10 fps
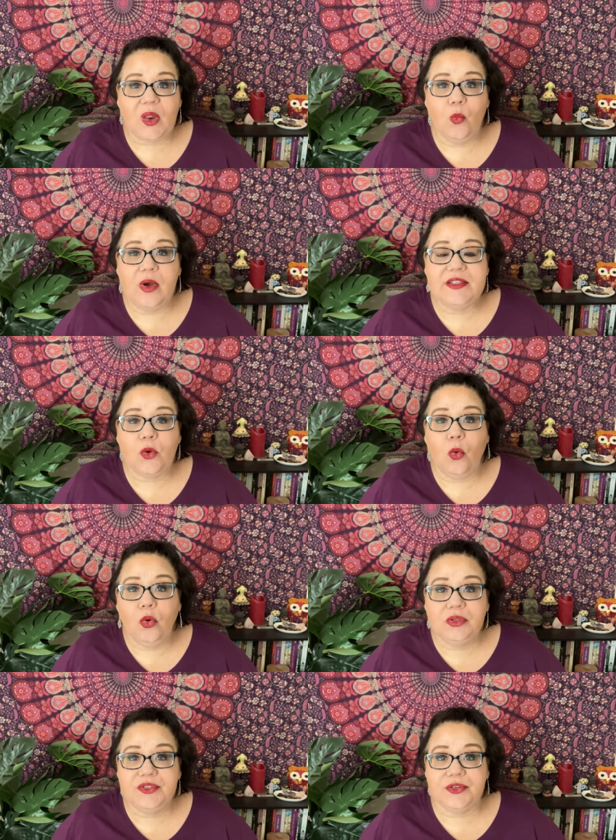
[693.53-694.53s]
was
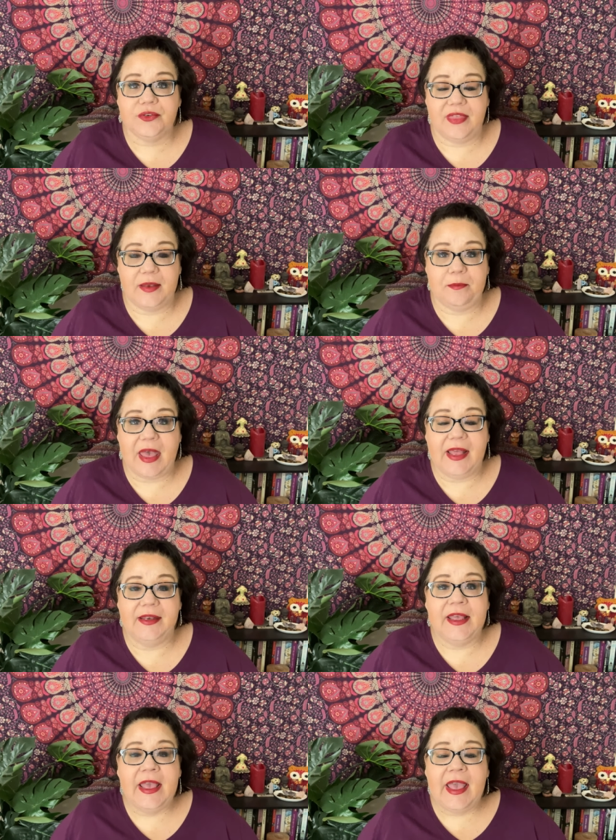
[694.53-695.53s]
older than
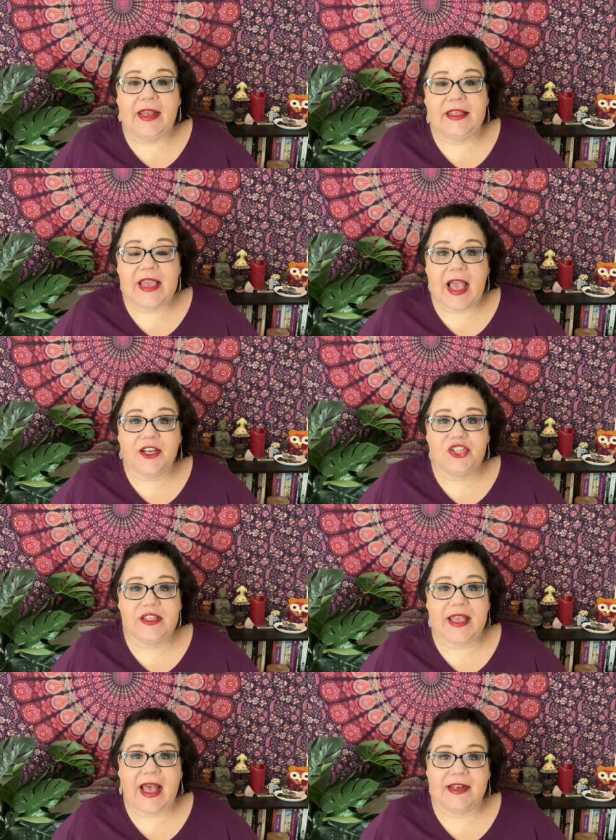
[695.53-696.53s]
Ben, and he
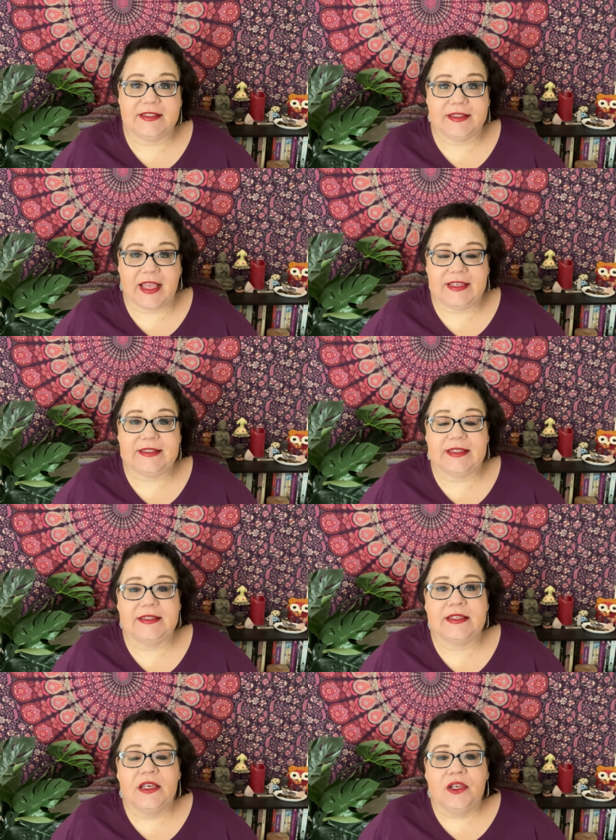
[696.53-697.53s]
actually had his
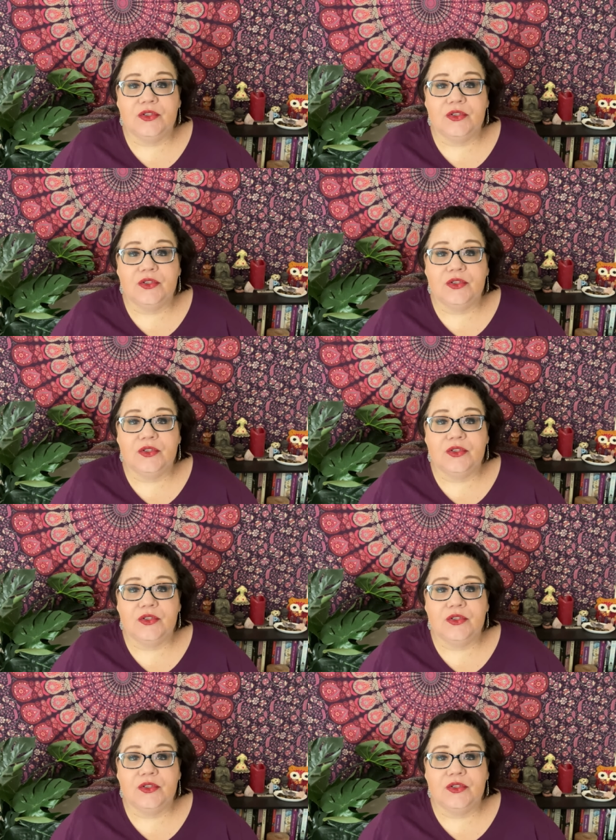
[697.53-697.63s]
license.